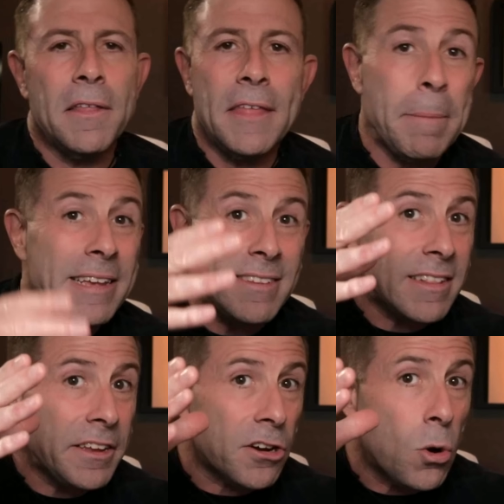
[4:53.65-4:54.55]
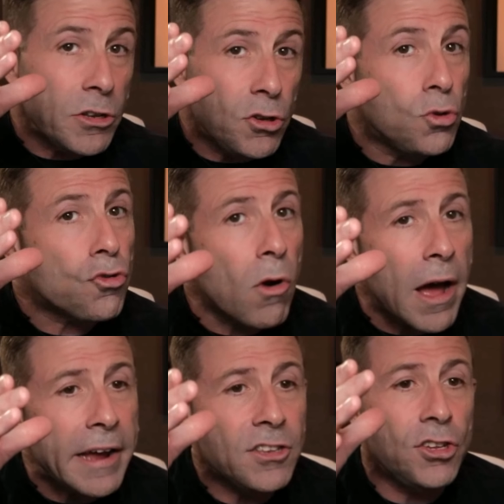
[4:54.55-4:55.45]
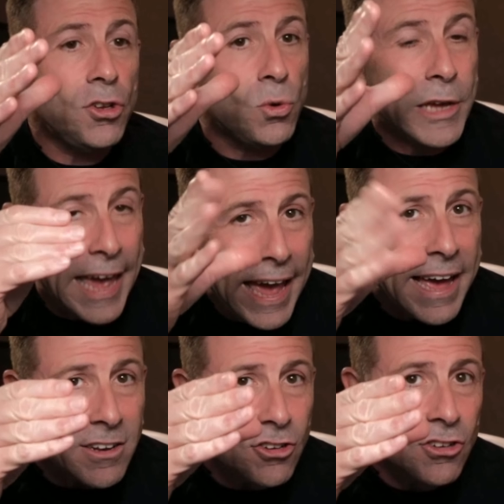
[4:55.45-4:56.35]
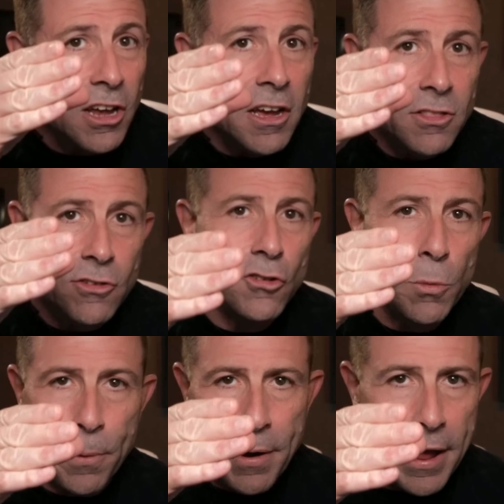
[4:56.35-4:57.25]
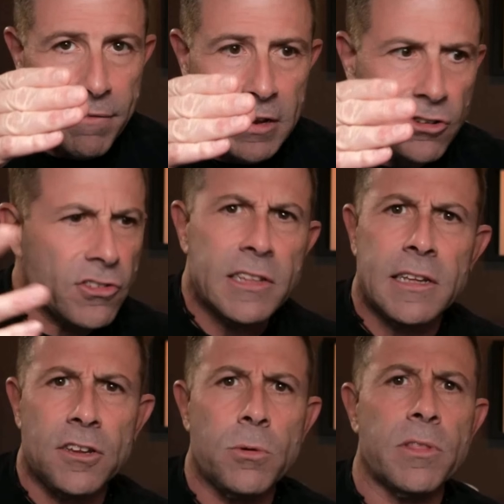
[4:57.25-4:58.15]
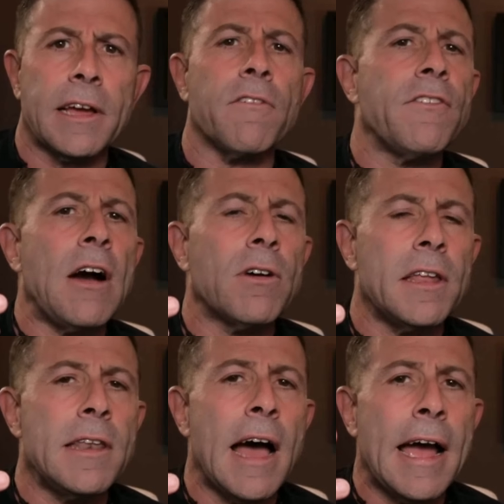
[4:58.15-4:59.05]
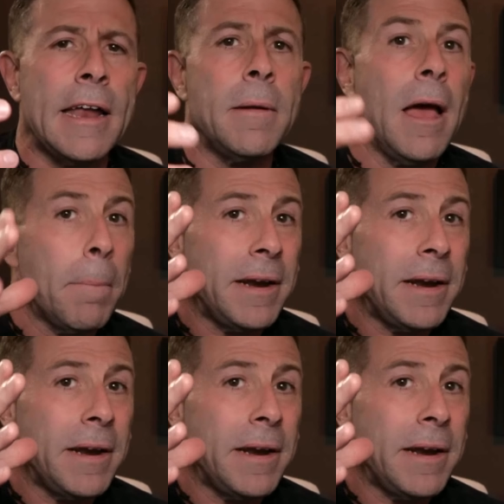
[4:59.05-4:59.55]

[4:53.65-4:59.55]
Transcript: They basically are going to try to catch the Super Heavy, just like they do with like a Falcon 9,